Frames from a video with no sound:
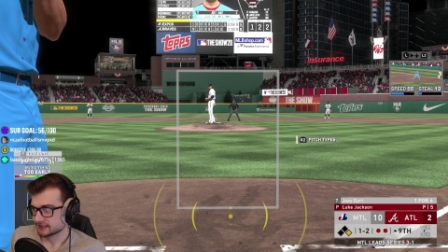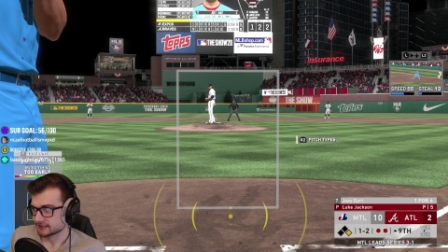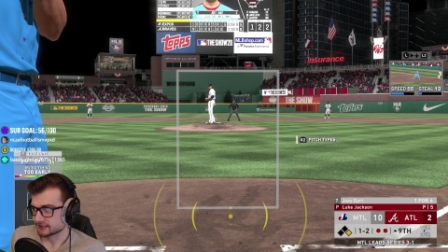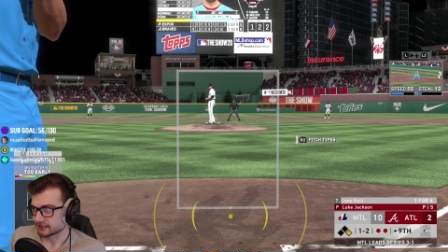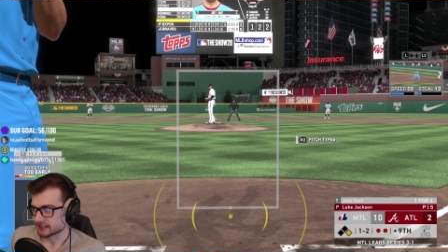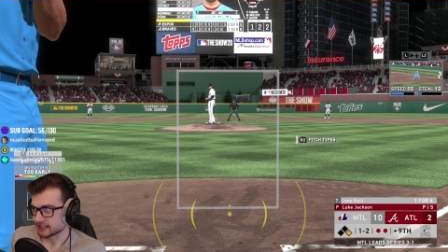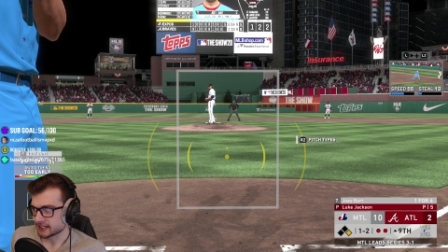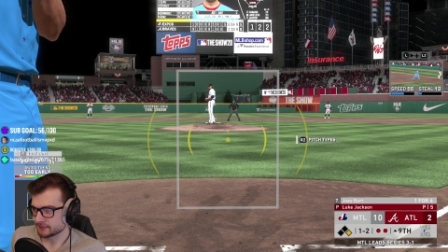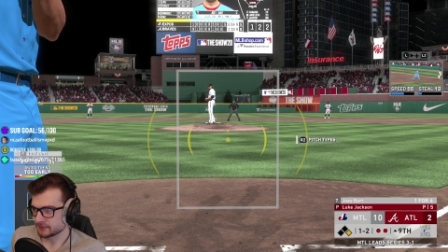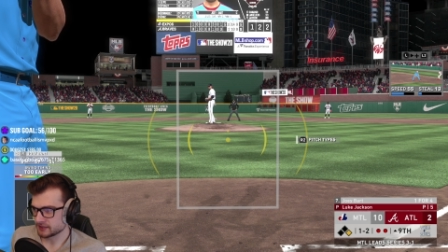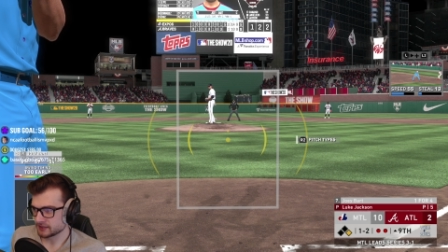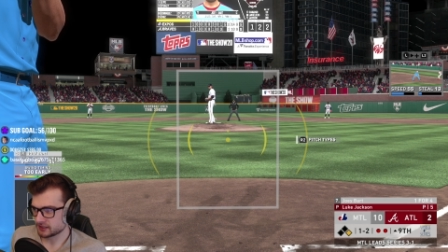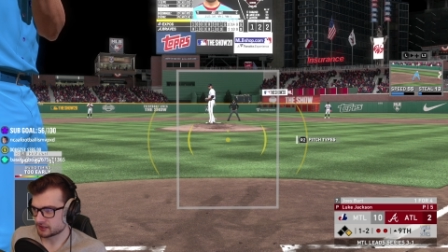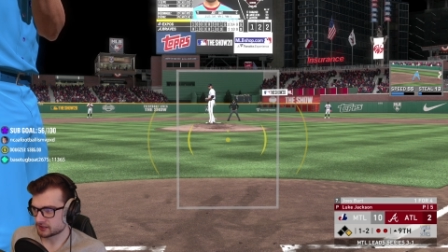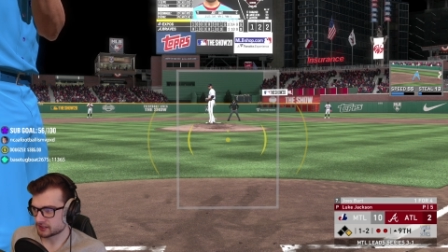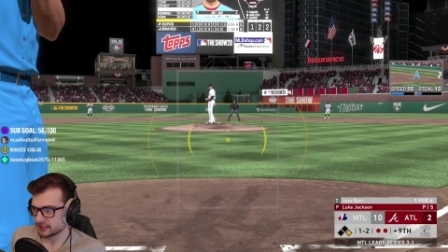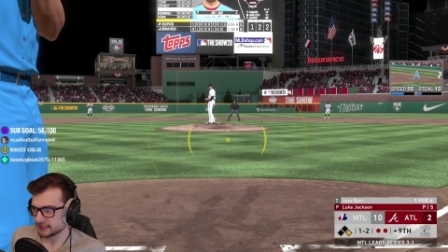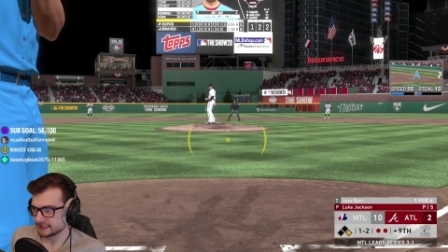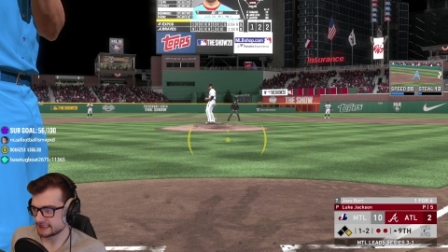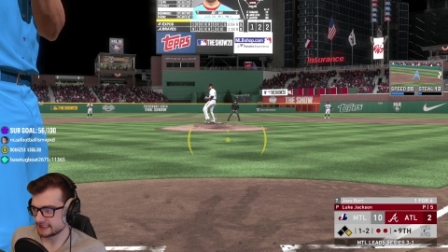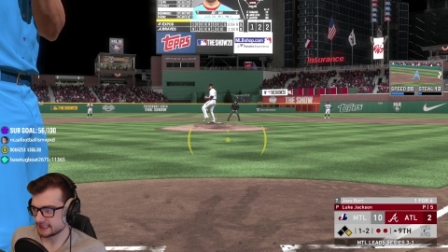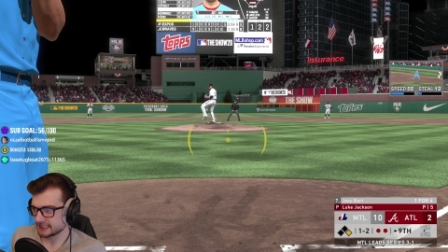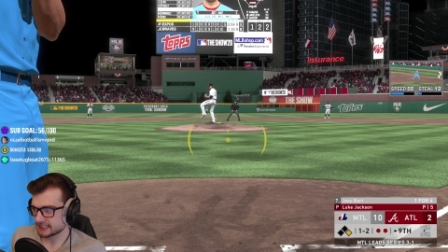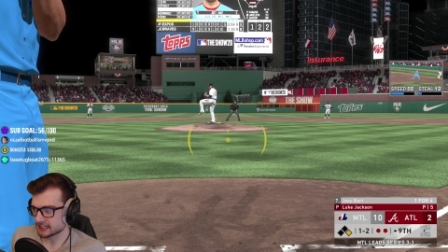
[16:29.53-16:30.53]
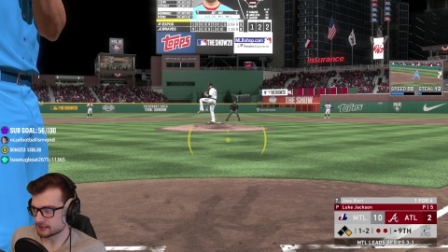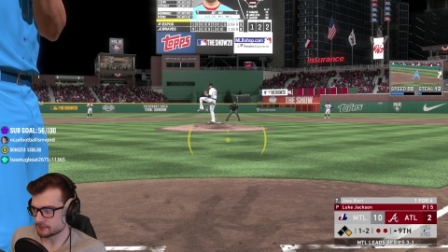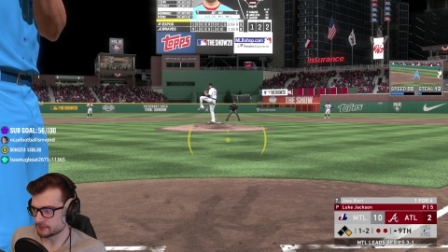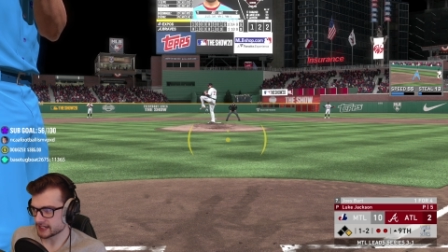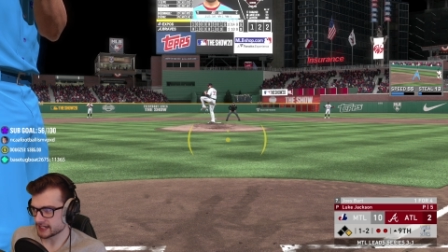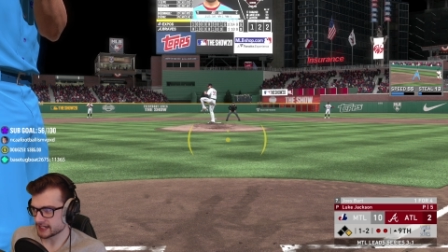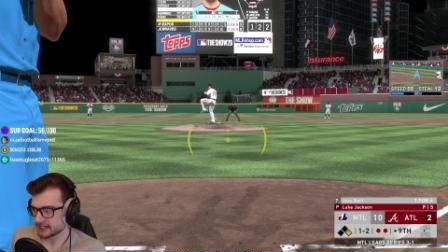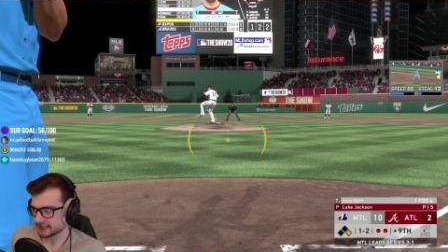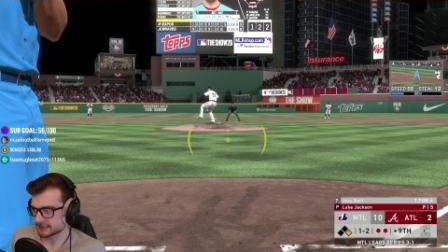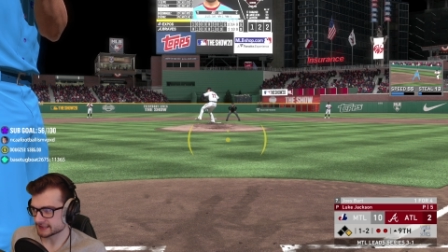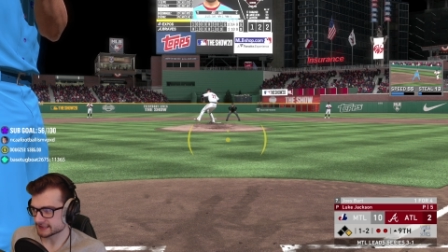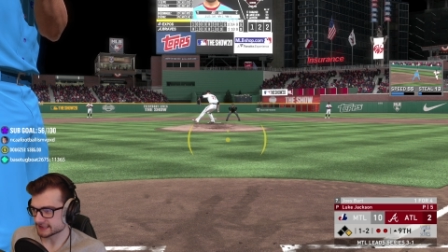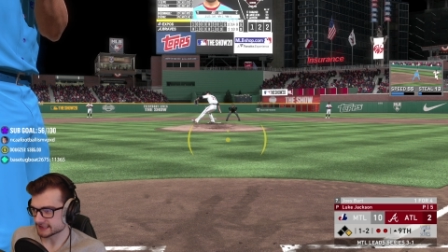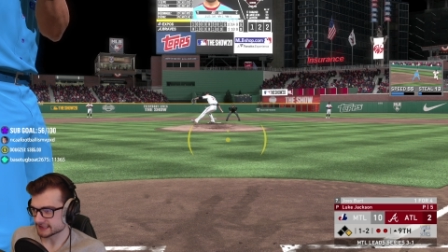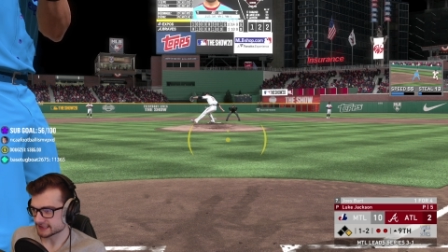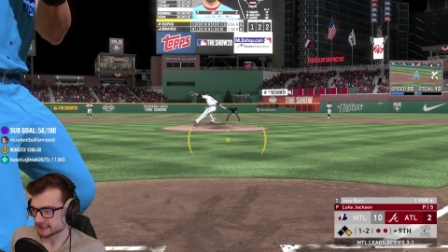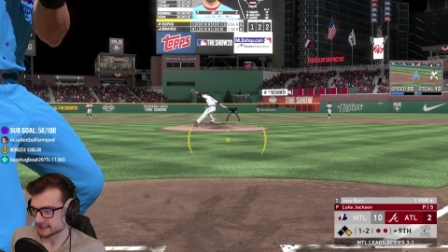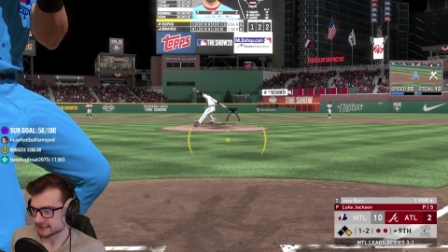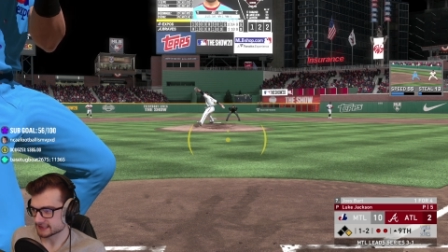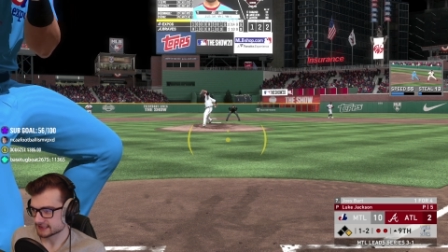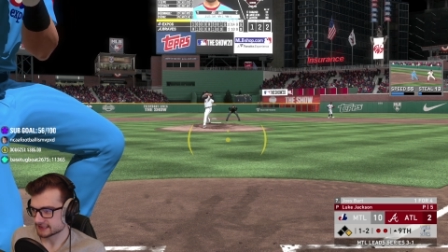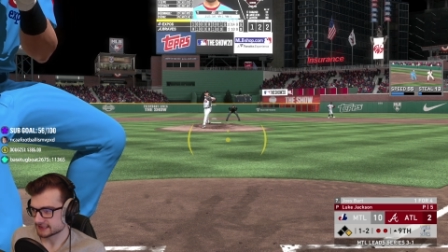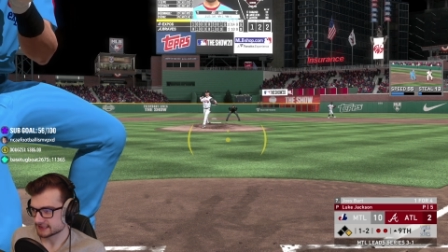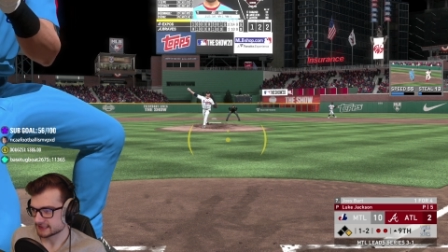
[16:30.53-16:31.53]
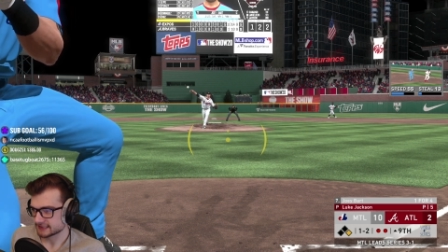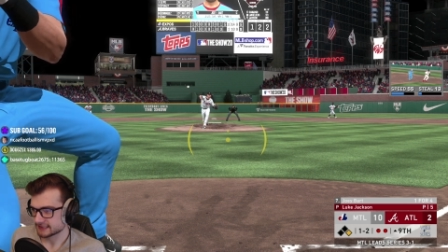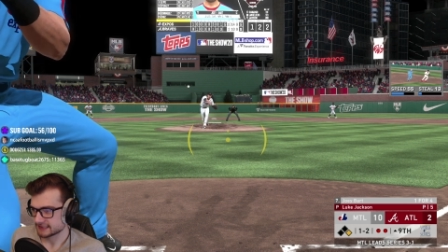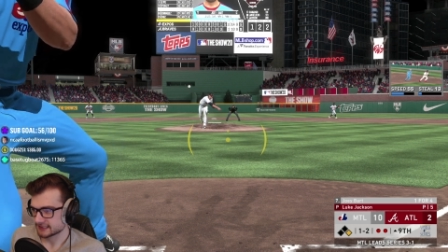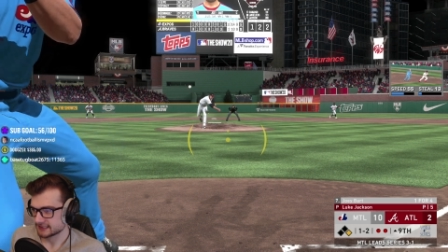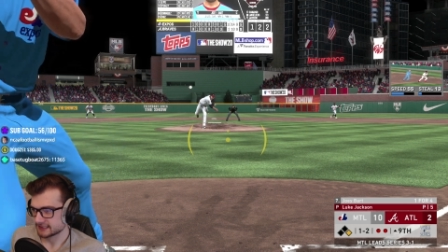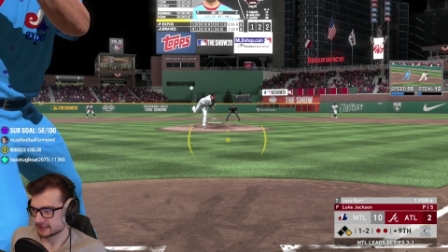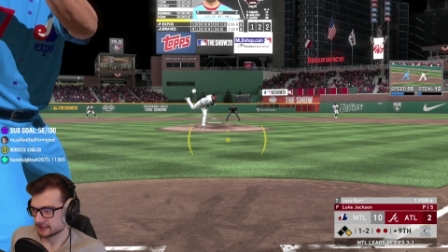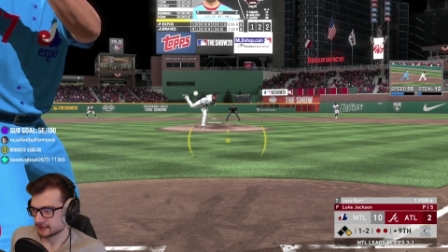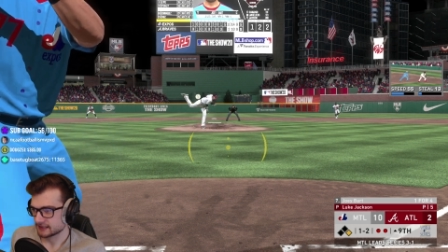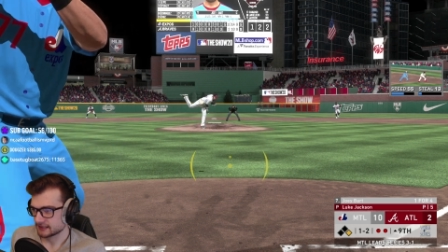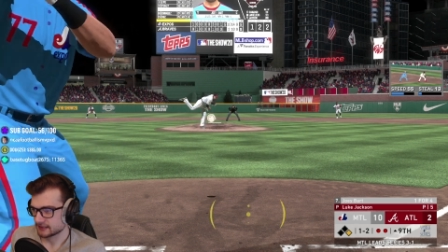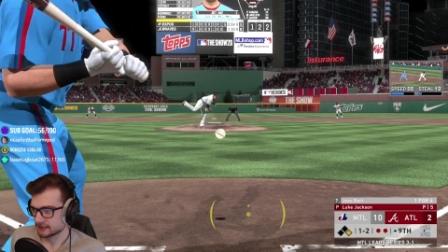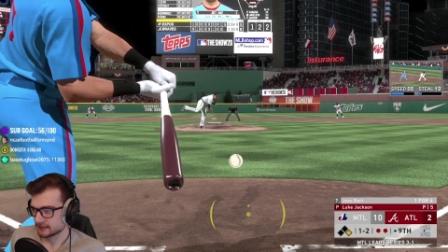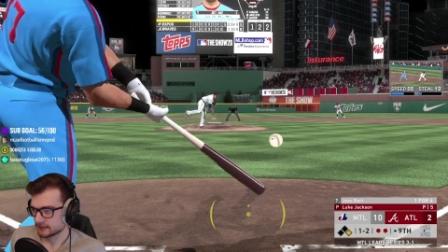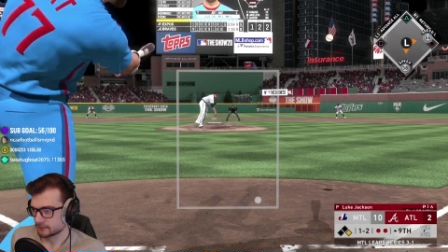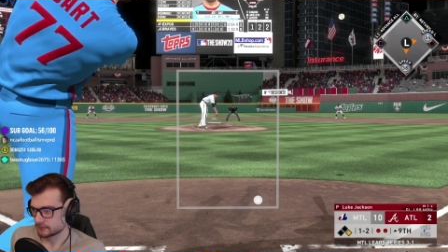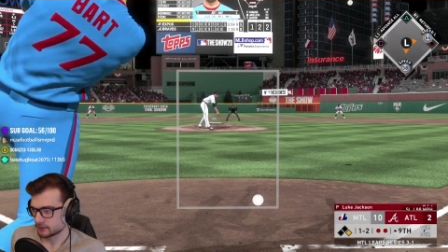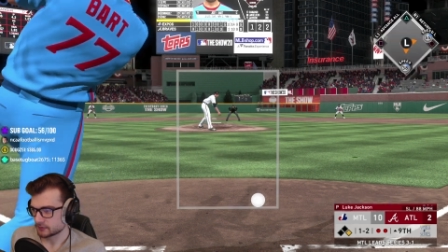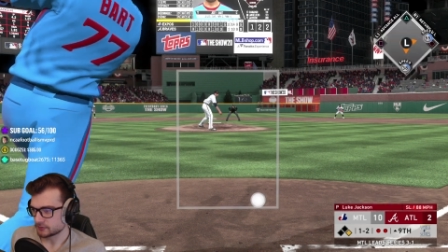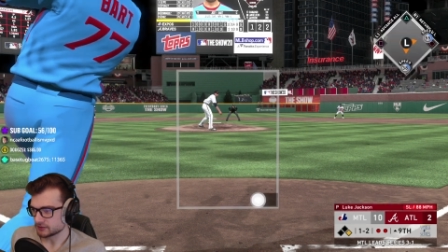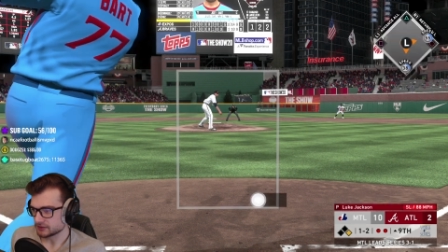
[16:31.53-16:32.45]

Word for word: They're having crazy comebacks, but